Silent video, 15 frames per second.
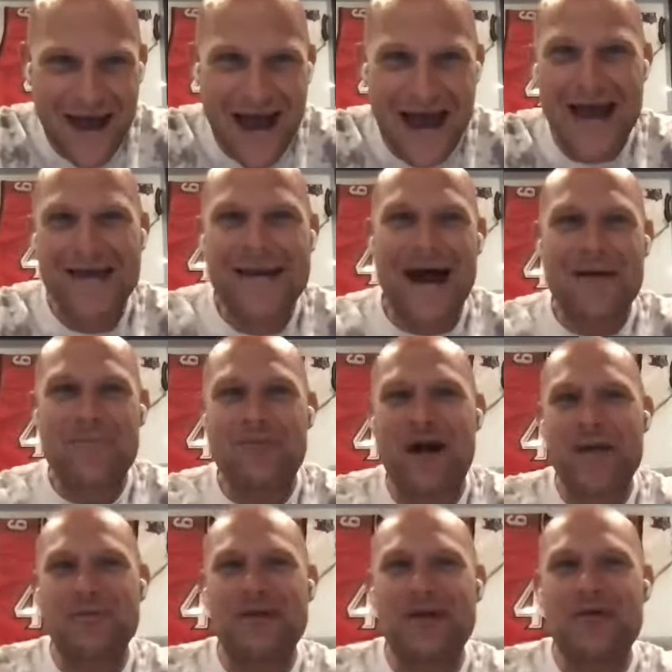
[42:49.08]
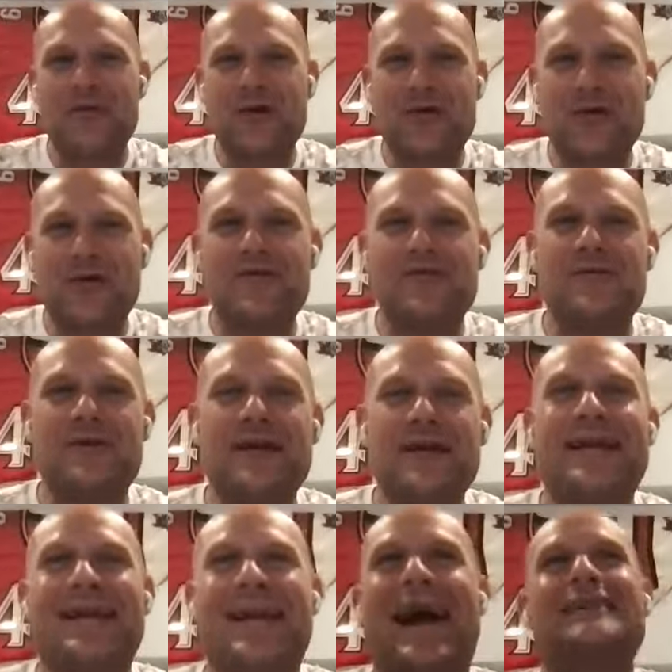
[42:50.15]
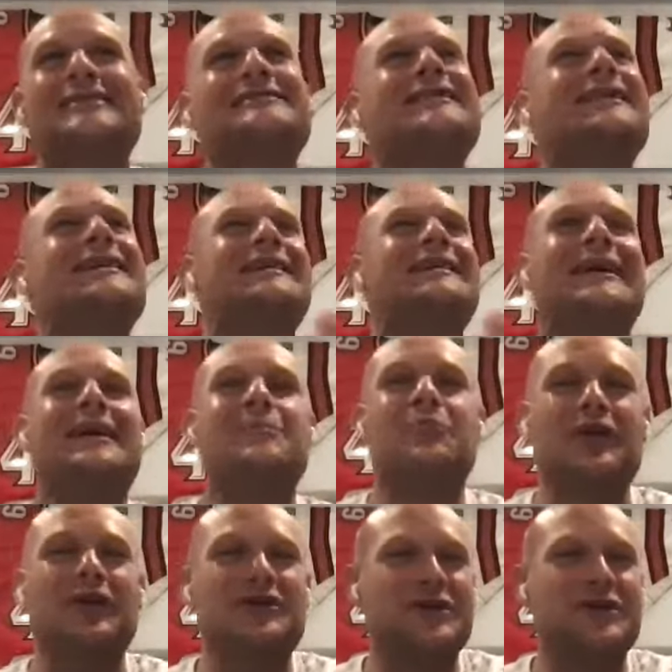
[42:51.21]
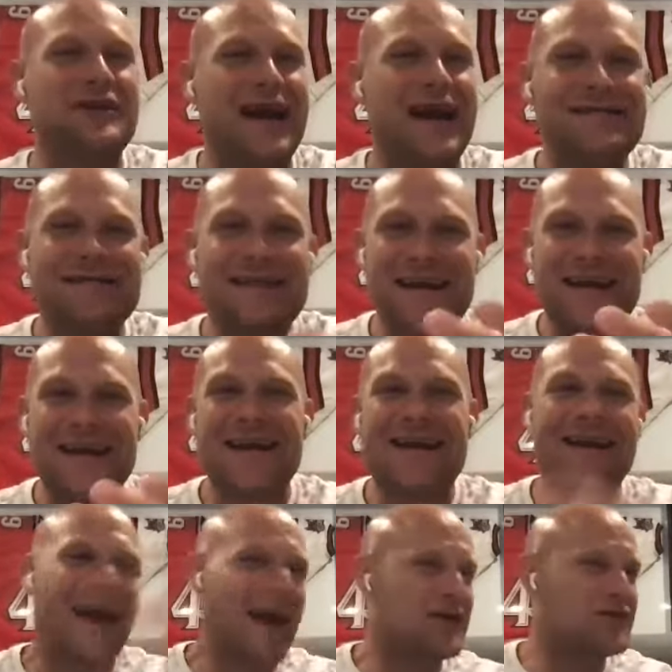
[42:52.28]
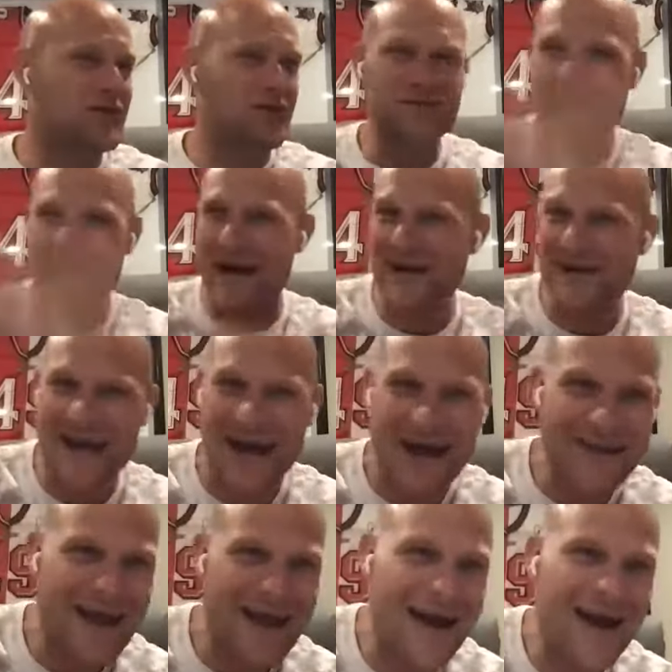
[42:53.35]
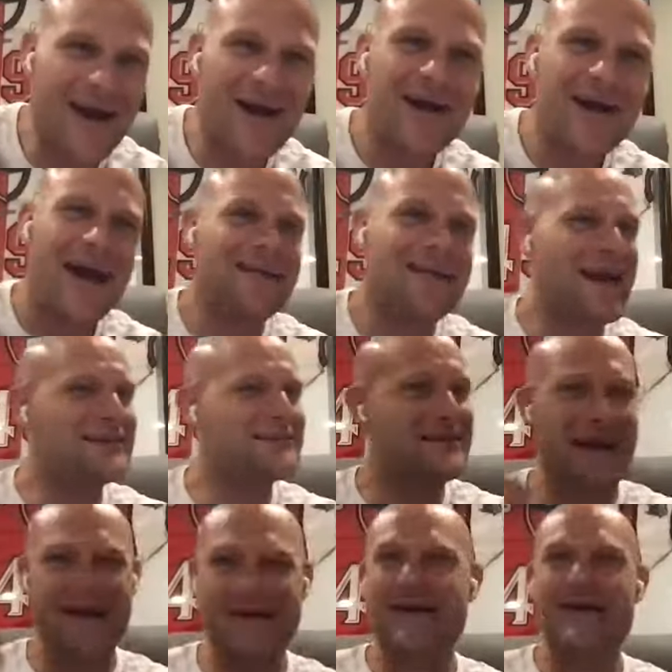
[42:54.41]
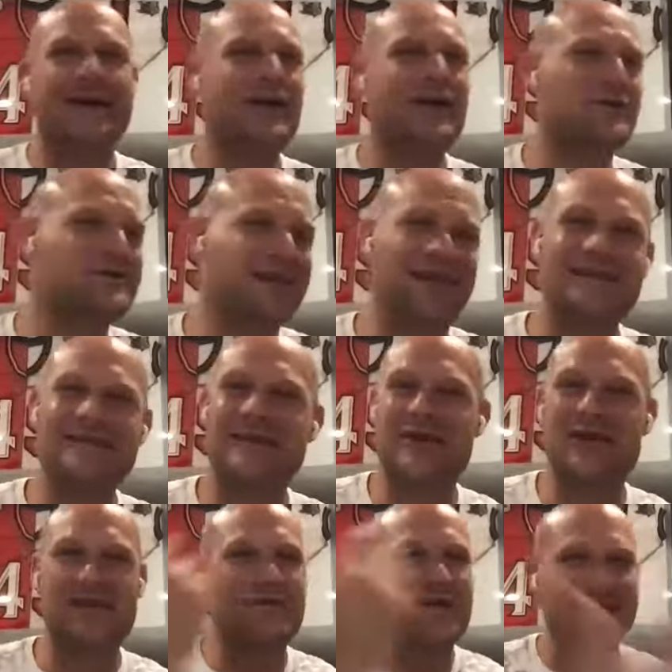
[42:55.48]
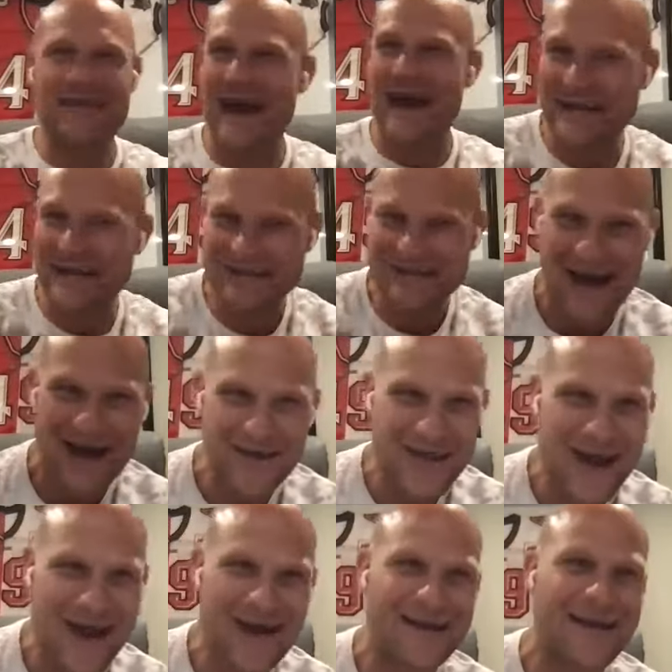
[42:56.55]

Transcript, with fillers: And I probably, it would have, yes, the appreciate yes the cash flow is better down there and yes you know it's easier to evict tenants down there